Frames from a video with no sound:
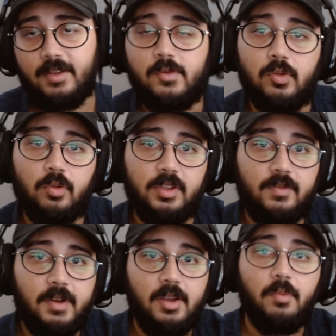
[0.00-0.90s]
If you enjoyed
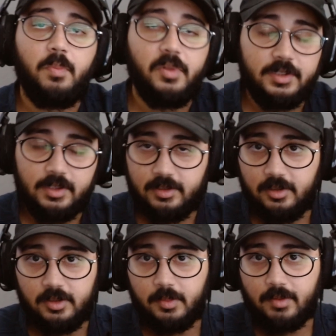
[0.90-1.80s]
this video, please
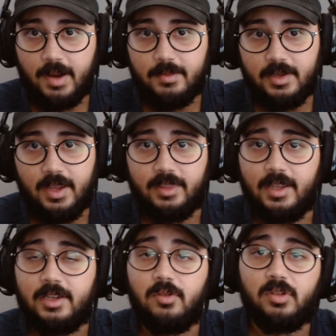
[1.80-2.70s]
consider subscribing, and
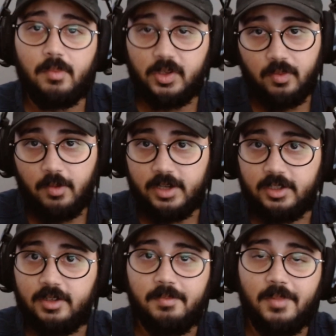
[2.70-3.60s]
thank you so much for
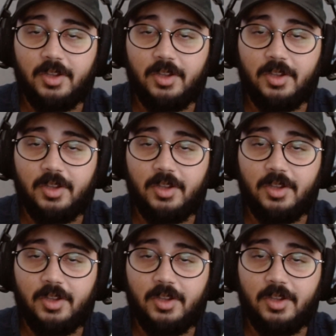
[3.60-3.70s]
watching.